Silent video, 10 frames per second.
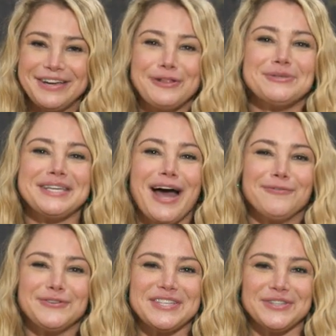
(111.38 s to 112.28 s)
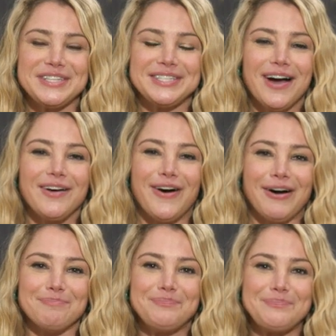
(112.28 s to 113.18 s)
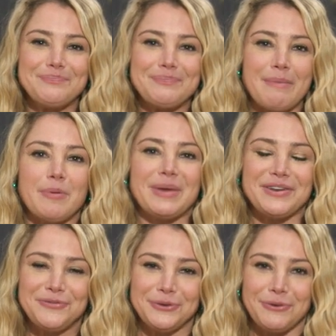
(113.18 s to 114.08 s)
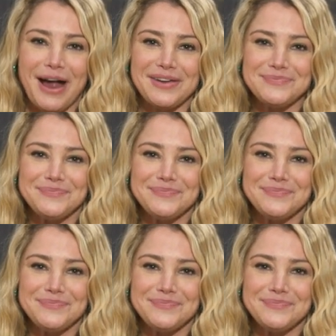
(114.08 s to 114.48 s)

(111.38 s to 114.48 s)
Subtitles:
Closing out for Celtics.com, I'm Amanda Flugrad.